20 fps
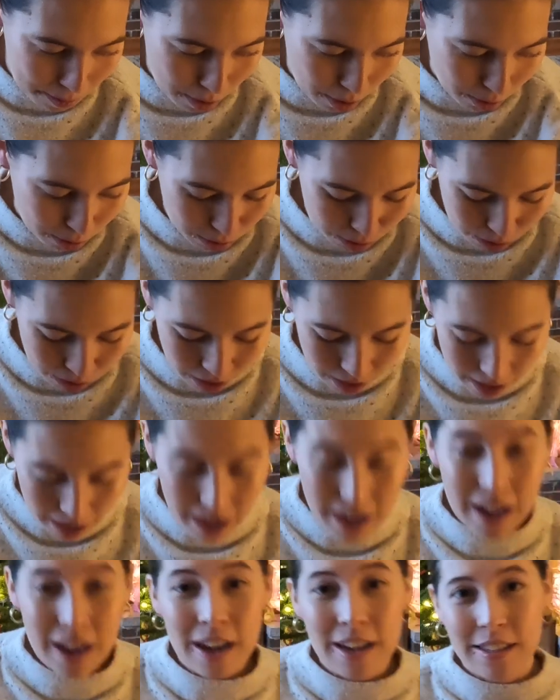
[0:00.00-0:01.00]
both
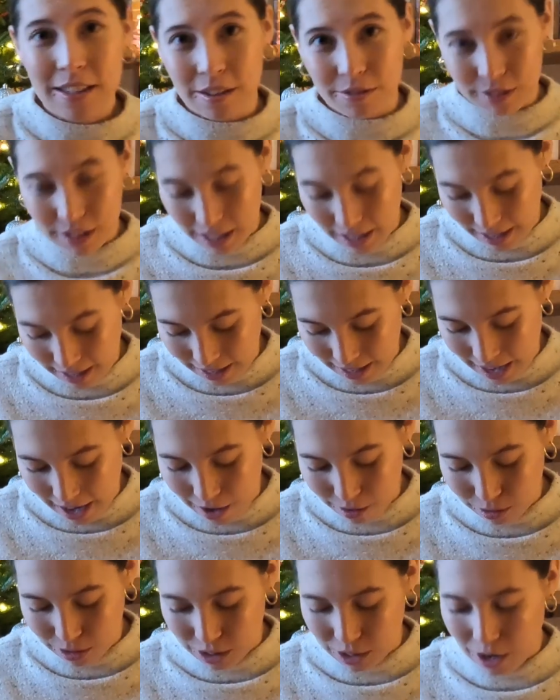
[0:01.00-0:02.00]
a different
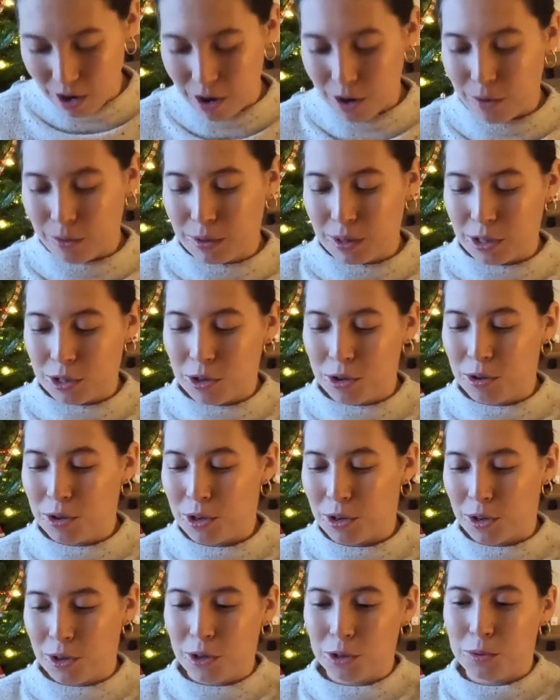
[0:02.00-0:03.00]
nightgown. So the
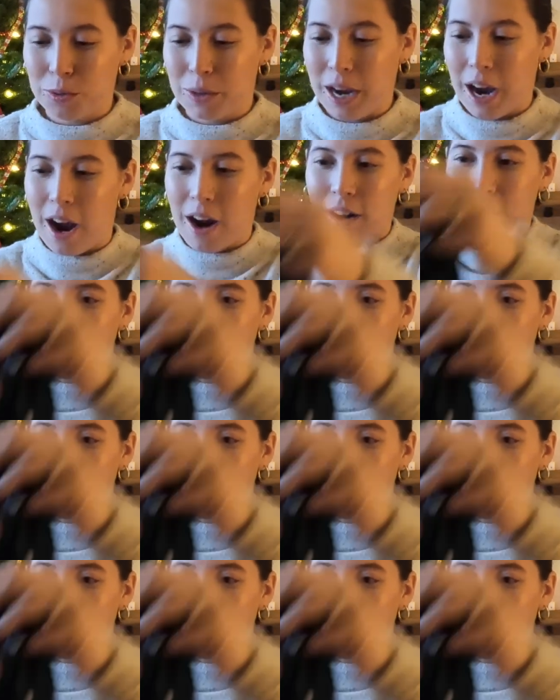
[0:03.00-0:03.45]
2-year-old, we got